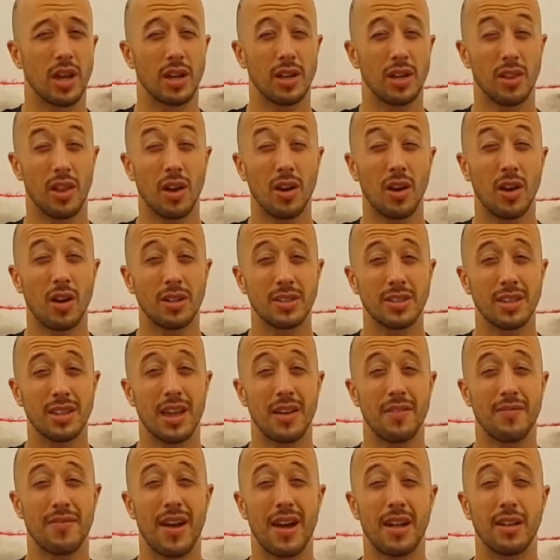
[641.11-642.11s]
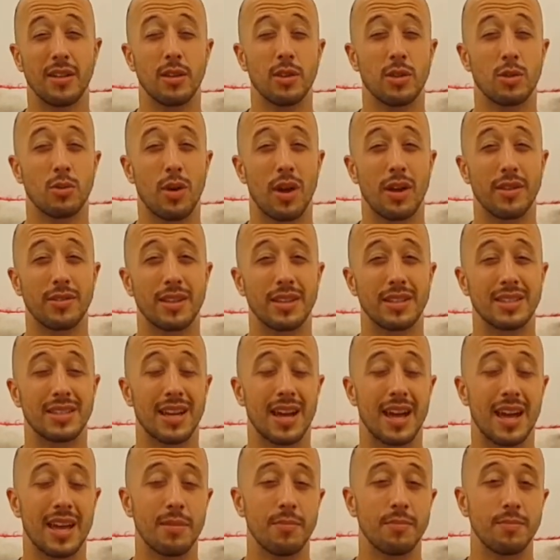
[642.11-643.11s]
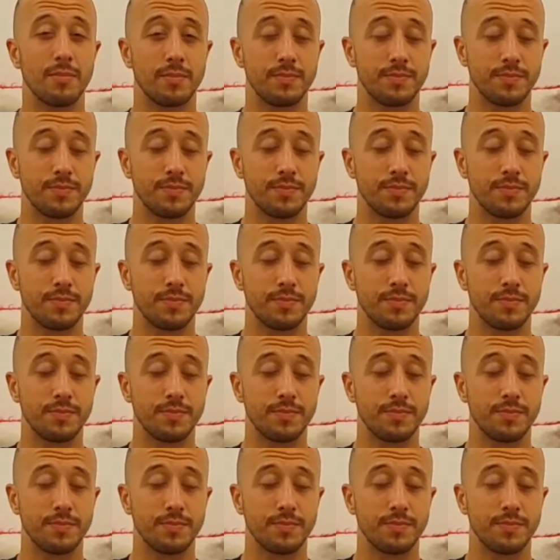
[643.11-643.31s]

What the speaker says: I clung onto that value throughout the time,